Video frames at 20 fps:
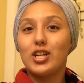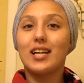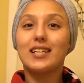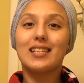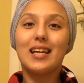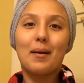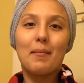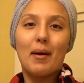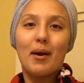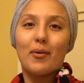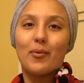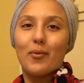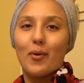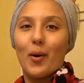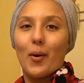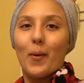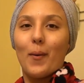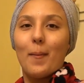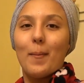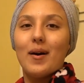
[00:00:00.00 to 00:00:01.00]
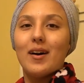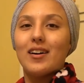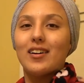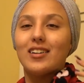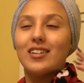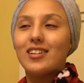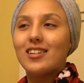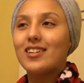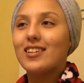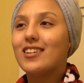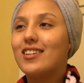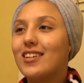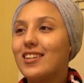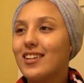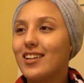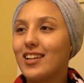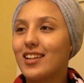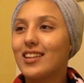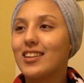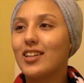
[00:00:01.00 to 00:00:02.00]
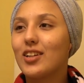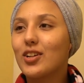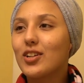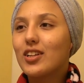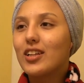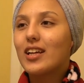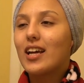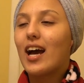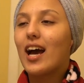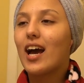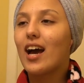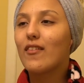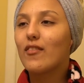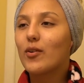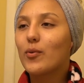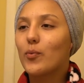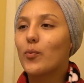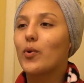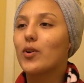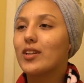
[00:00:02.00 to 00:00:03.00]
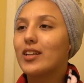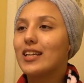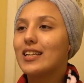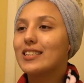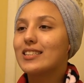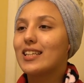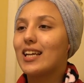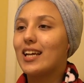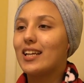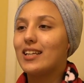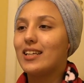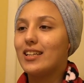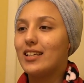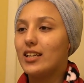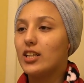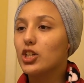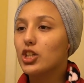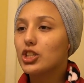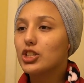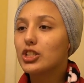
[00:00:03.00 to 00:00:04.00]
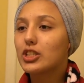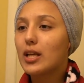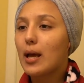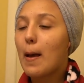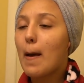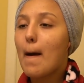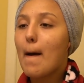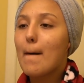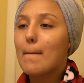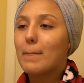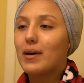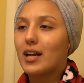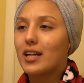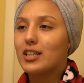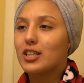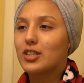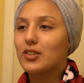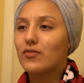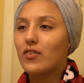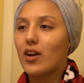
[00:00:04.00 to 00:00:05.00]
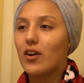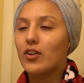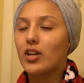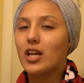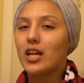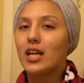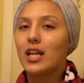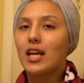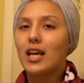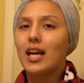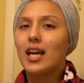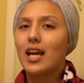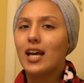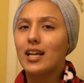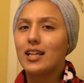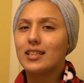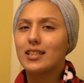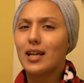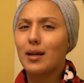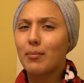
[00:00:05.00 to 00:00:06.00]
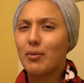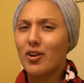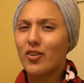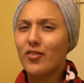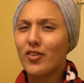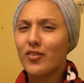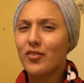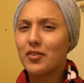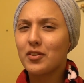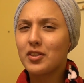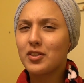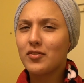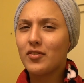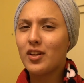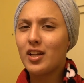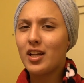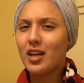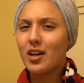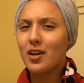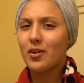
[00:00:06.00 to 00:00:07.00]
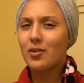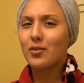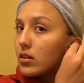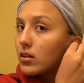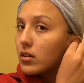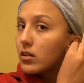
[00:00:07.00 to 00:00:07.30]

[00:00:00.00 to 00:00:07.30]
You guys like my robe? Literally, I haven't worn this in years, but I just found it and it's like perfect for this video.